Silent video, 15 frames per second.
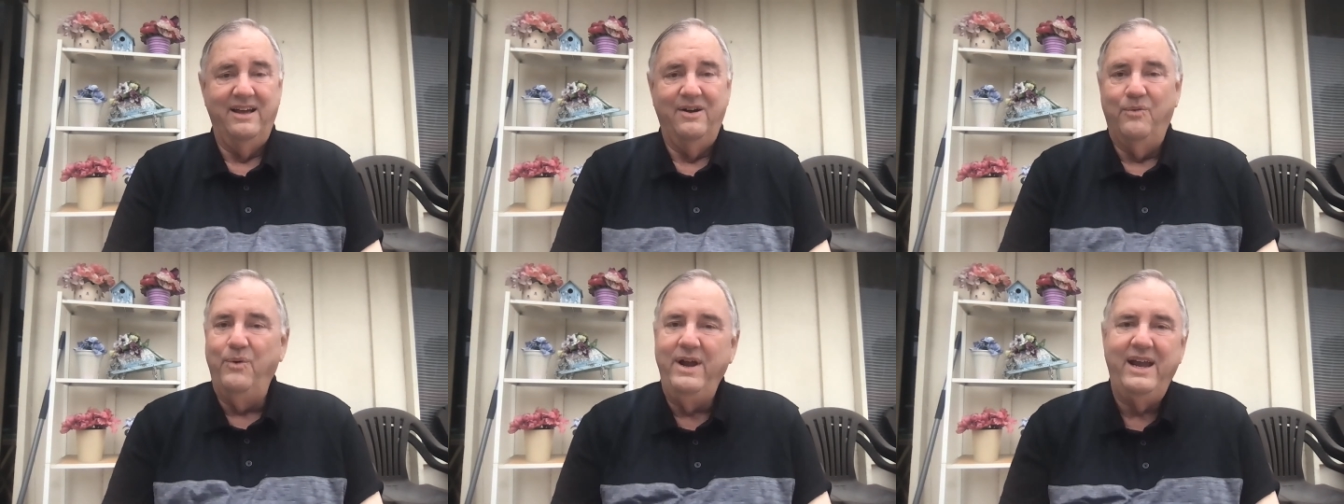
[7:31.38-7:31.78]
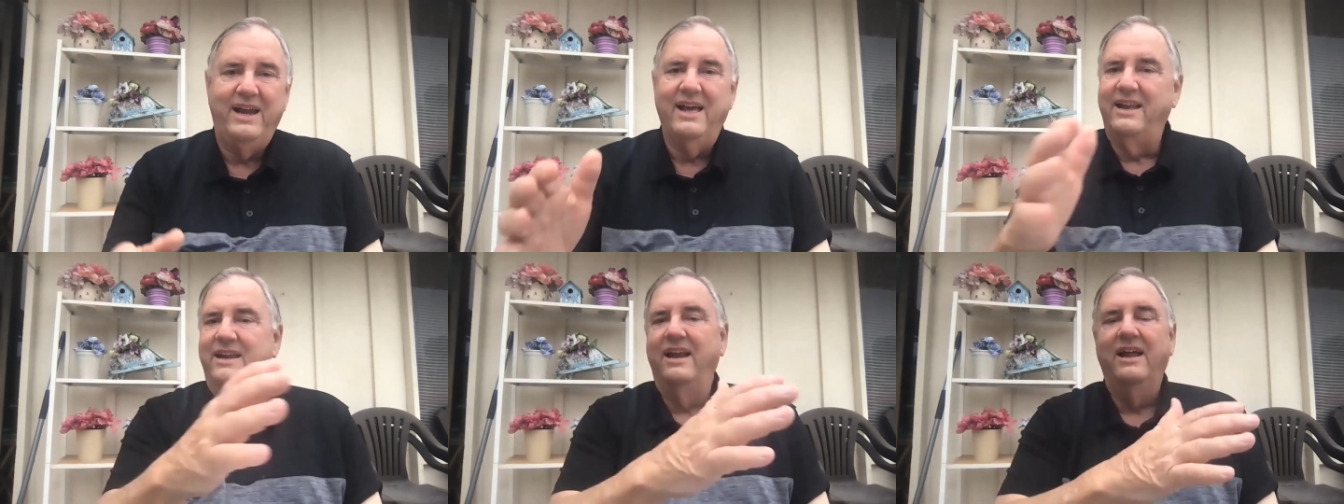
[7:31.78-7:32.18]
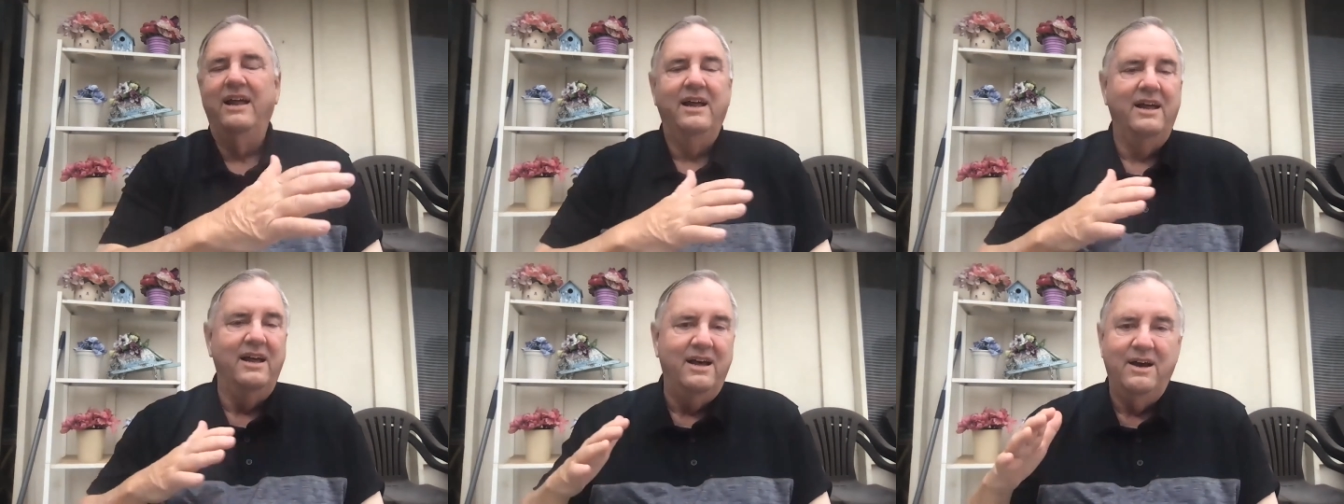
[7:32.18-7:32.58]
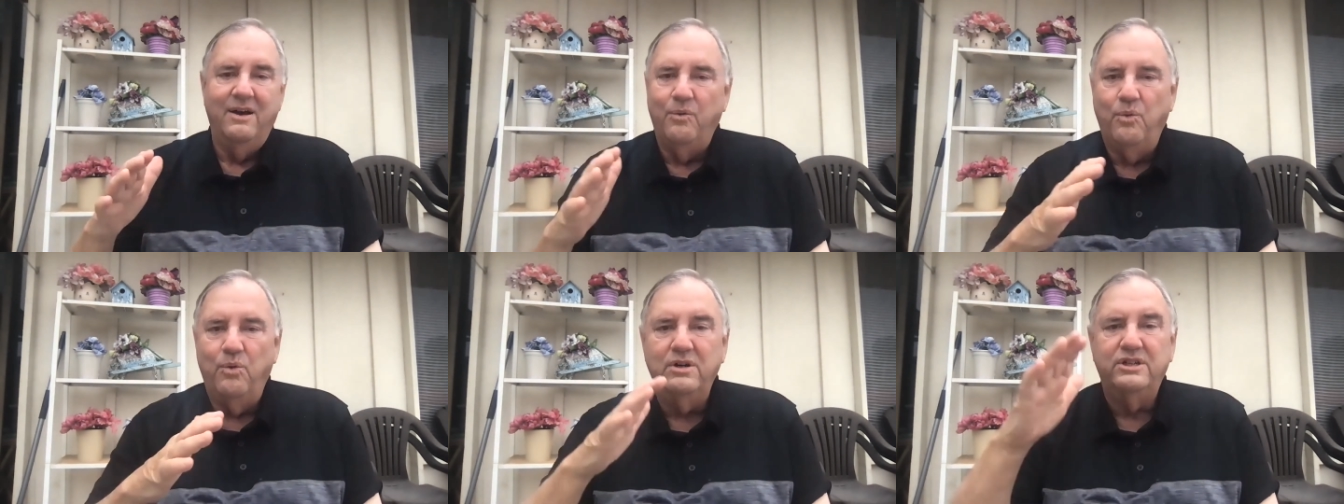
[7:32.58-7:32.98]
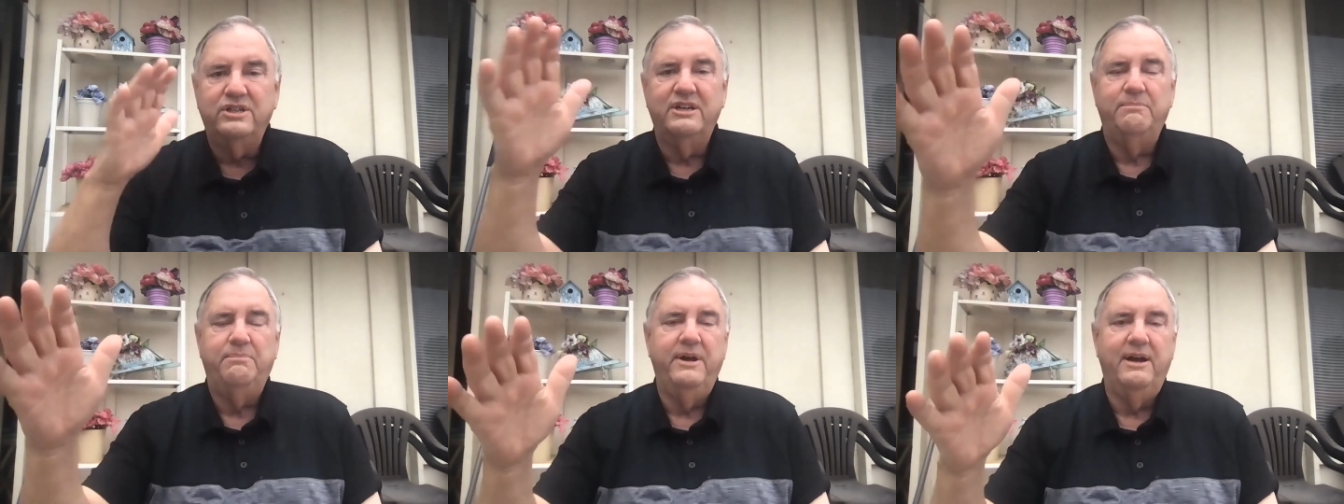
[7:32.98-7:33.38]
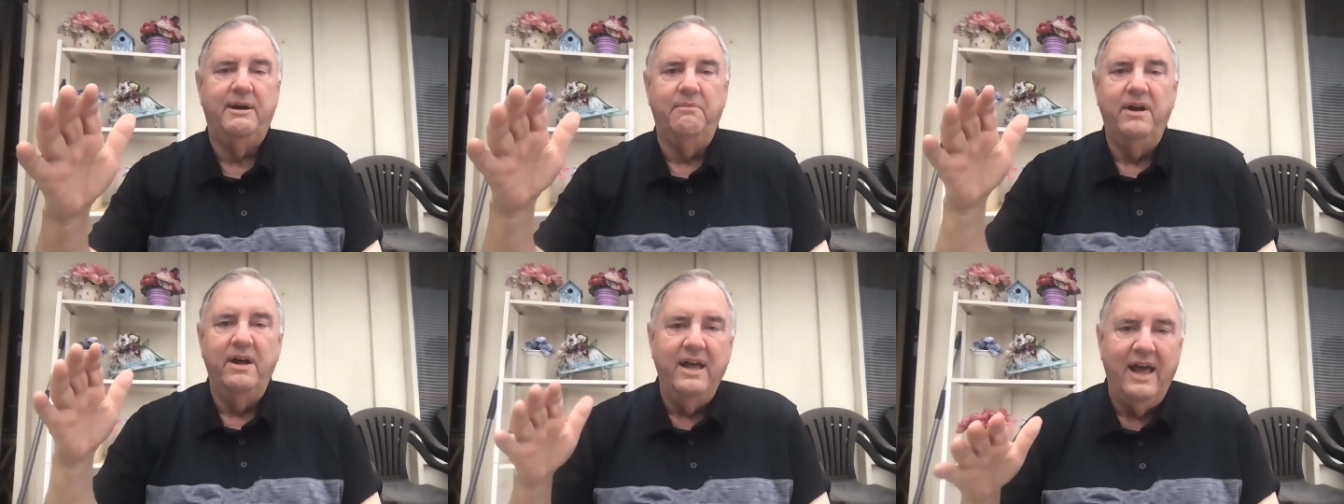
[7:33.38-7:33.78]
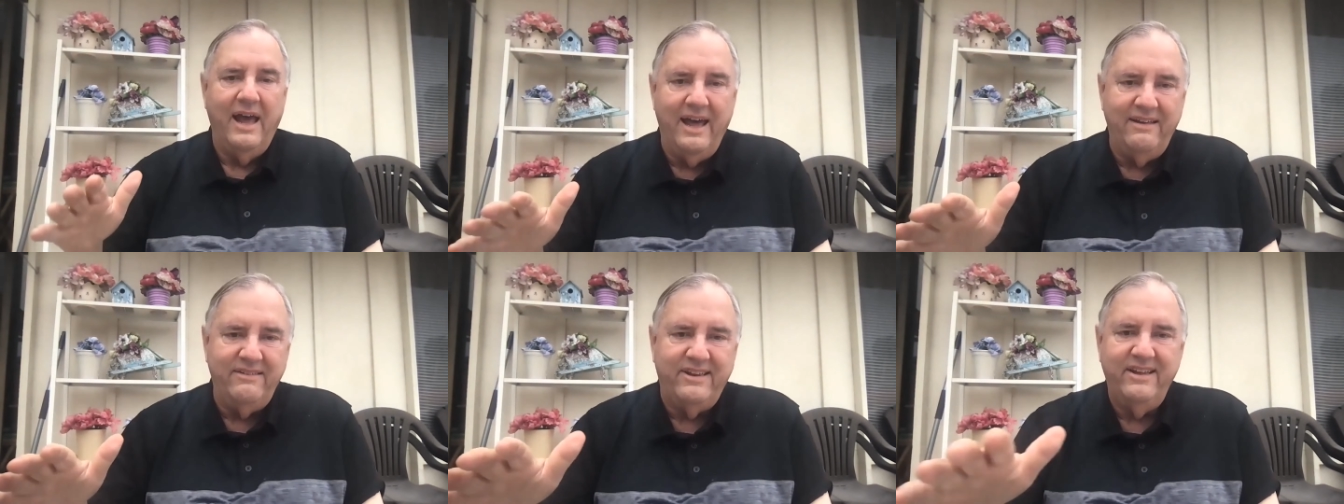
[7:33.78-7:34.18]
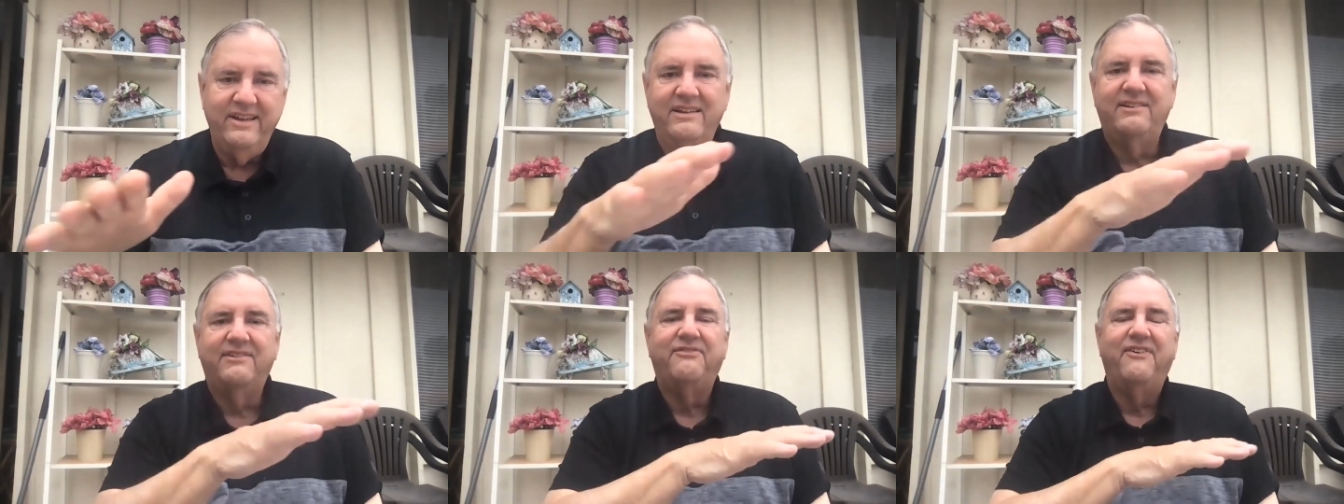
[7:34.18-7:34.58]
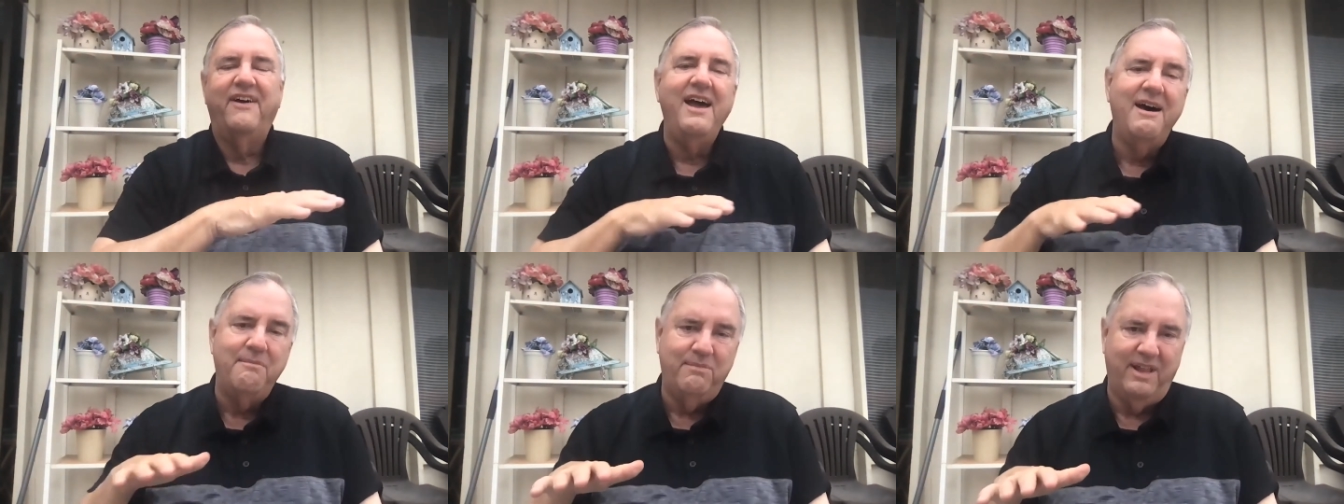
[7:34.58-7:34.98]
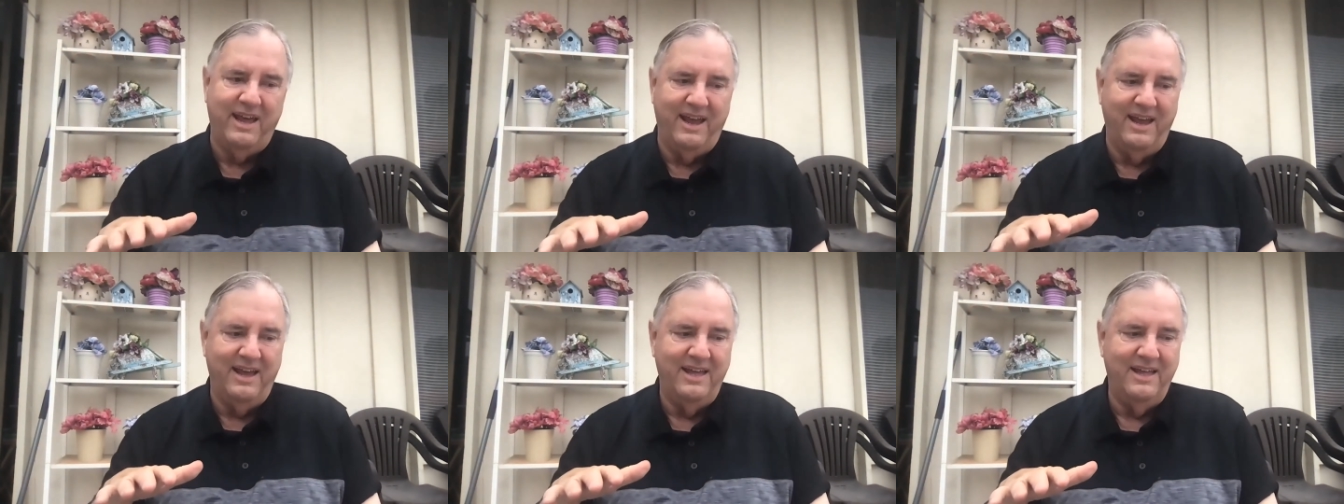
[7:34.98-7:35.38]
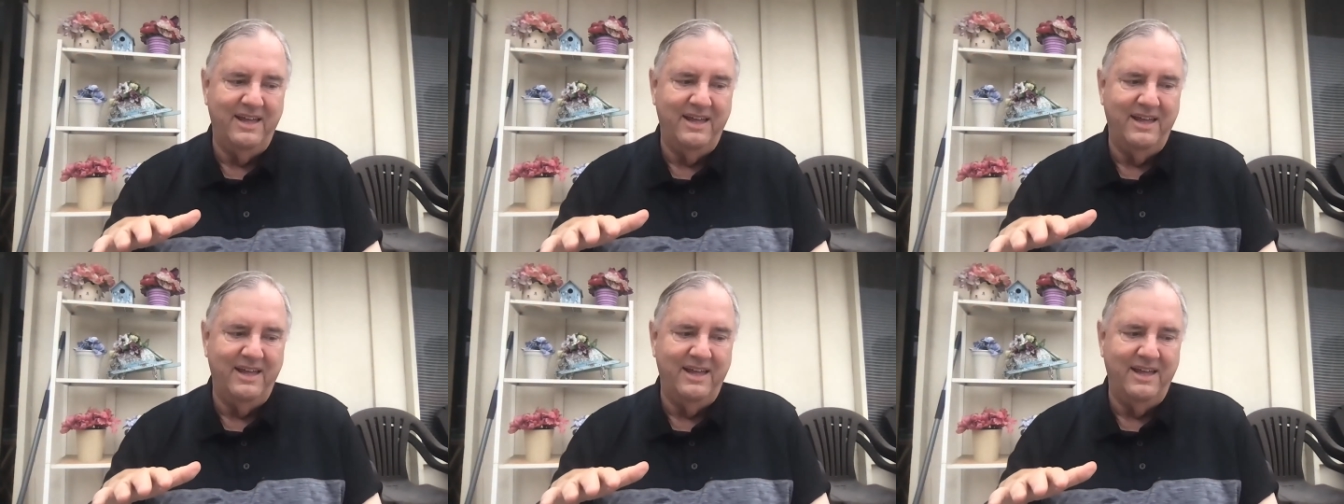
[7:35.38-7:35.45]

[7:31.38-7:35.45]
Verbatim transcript: we can worship Him as His family